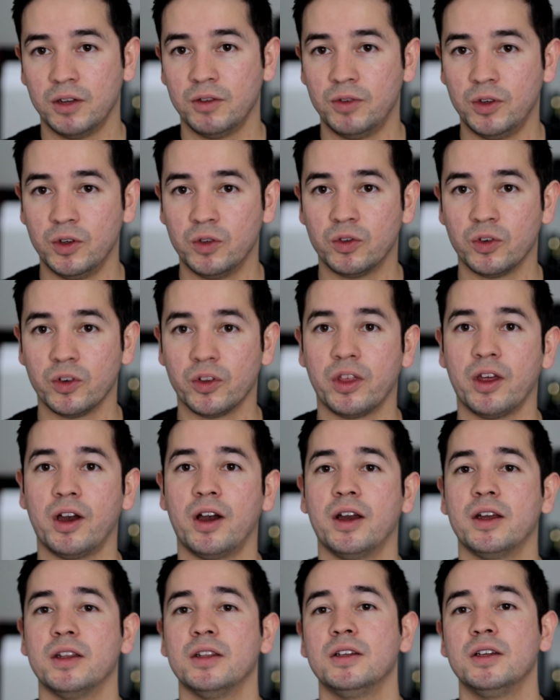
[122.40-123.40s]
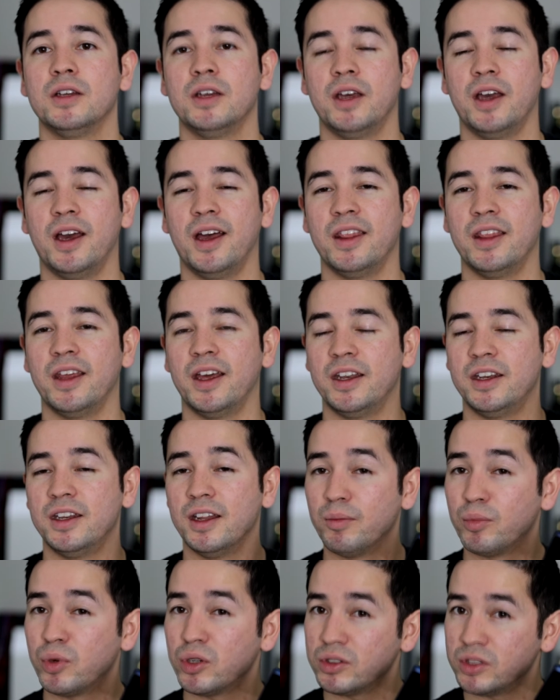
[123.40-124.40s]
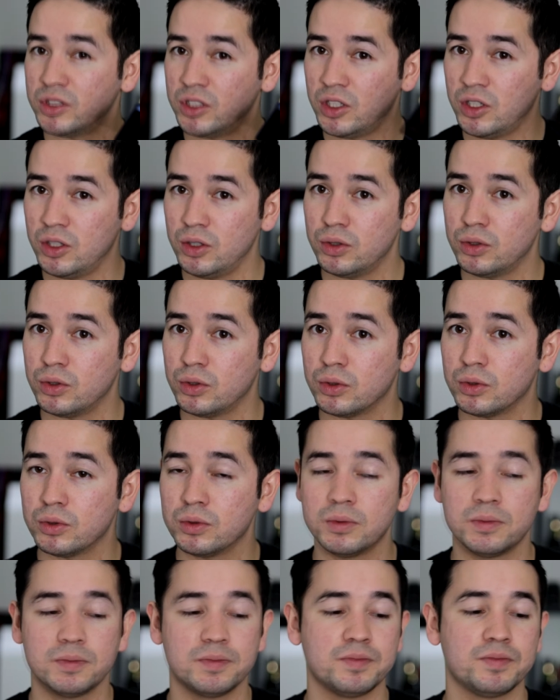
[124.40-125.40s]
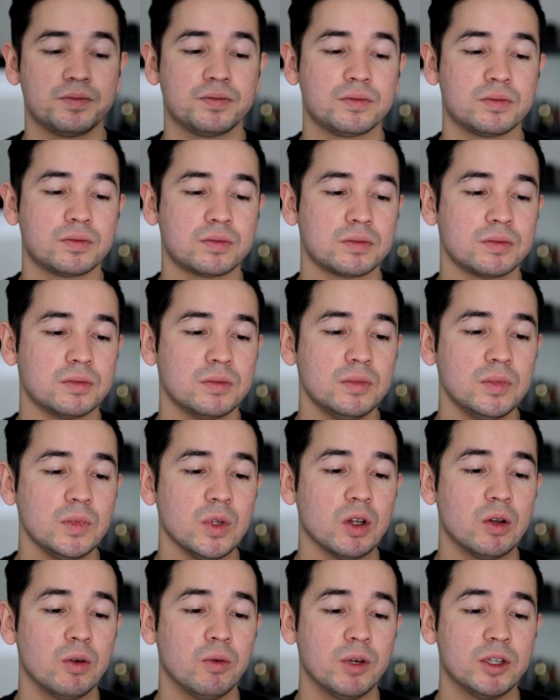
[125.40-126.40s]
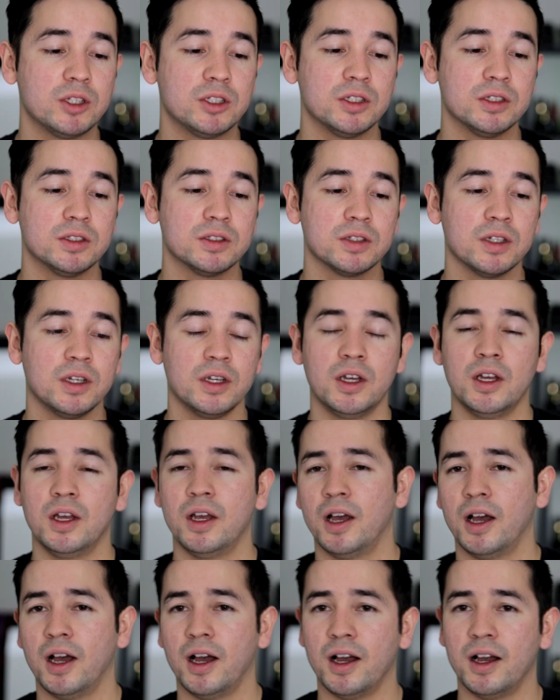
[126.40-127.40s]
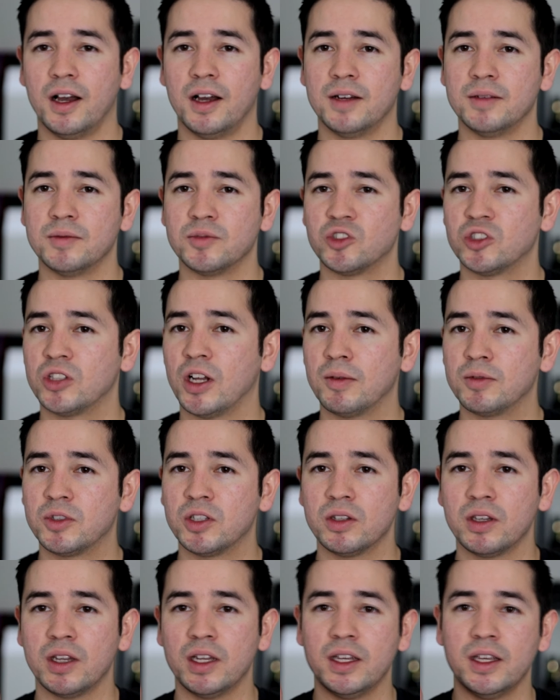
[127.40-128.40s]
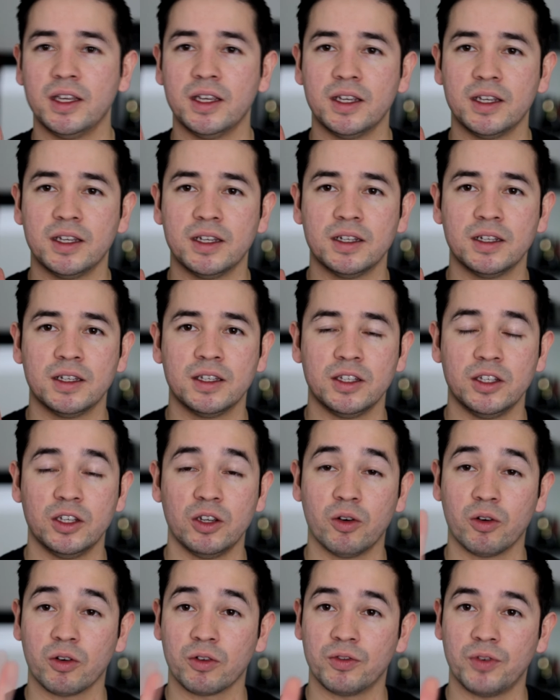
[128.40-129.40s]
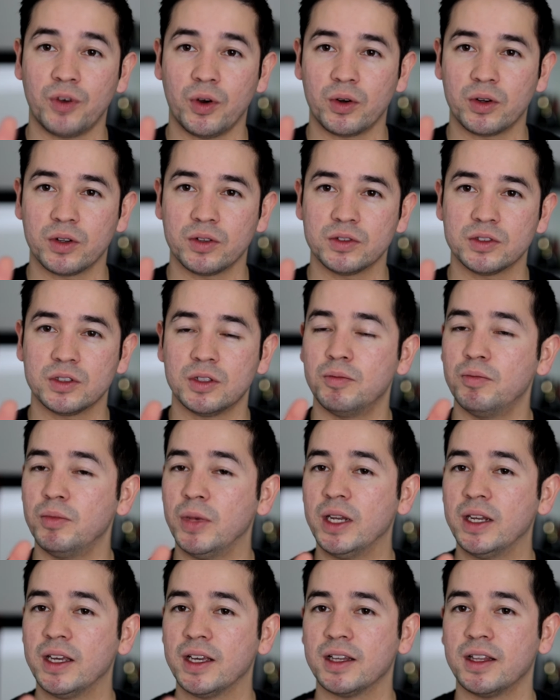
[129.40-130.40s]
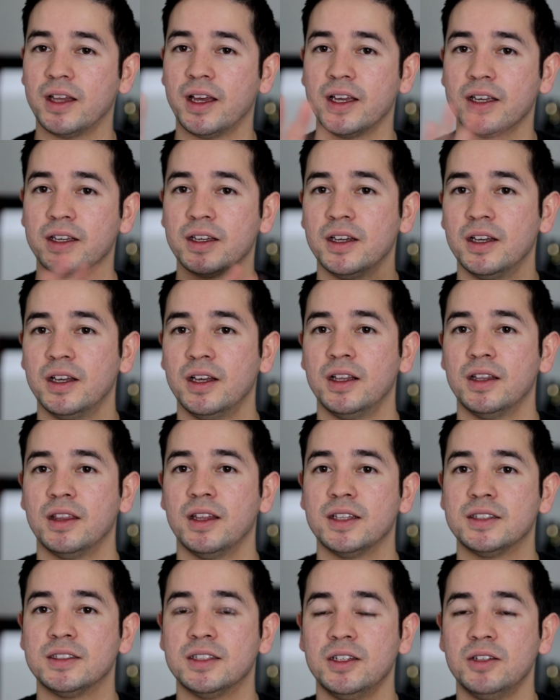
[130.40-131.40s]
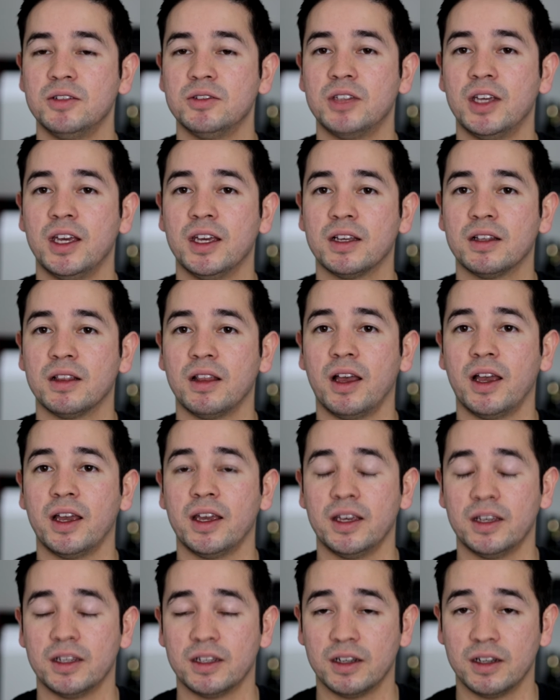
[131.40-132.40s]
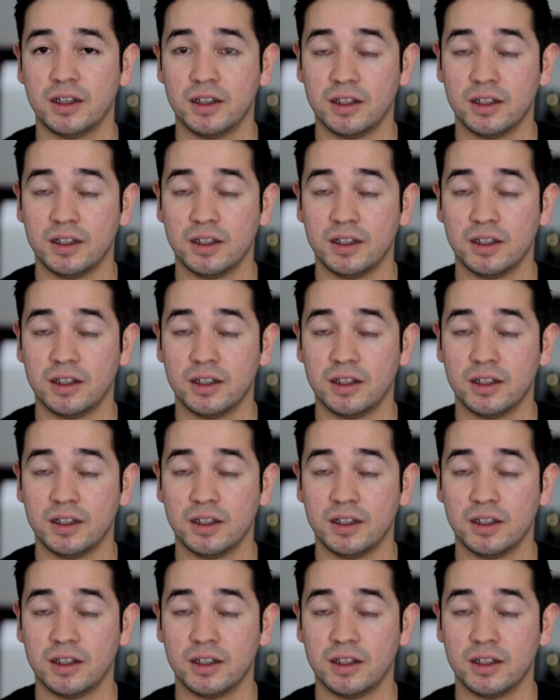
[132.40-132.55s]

food for thought. And then number 2, which is stop deleting your photos. Meaning, like, let's say you take like